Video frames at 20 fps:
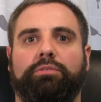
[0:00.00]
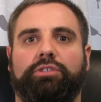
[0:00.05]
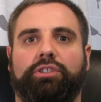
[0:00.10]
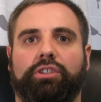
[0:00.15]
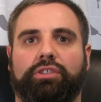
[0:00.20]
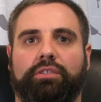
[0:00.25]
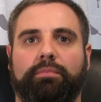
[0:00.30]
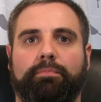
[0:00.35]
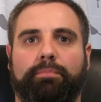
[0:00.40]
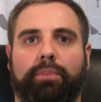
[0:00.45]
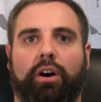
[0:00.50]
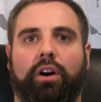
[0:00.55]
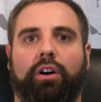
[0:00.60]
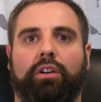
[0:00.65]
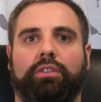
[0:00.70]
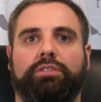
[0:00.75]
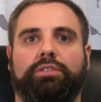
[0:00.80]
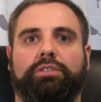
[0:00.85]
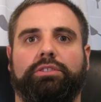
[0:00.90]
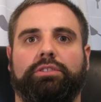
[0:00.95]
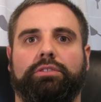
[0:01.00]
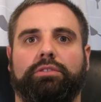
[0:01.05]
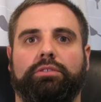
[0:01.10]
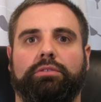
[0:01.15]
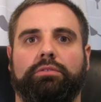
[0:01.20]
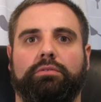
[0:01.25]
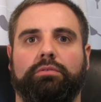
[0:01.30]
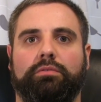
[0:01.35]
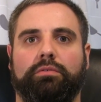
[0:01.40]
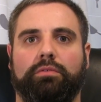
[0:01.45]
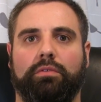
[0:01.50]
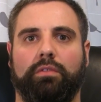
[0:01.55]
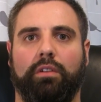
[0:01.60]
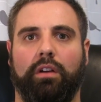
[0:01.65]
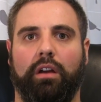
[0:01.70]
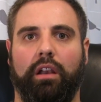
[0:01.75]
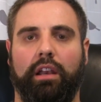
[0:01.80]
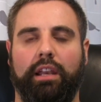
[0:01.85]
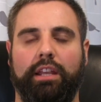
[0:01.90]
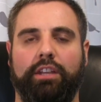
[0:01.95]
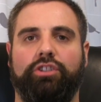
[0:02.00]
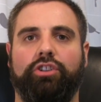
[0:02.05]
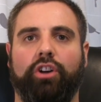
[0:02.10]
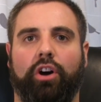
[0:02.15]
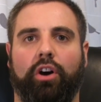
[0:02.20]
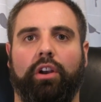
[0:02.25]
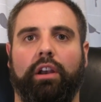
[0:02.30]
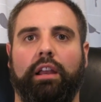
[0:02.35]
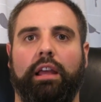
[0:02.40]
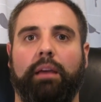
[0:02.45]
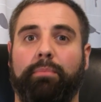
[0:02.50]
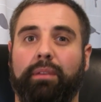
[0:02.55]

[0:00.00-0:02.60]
Justin Barnes, Lee Charnley.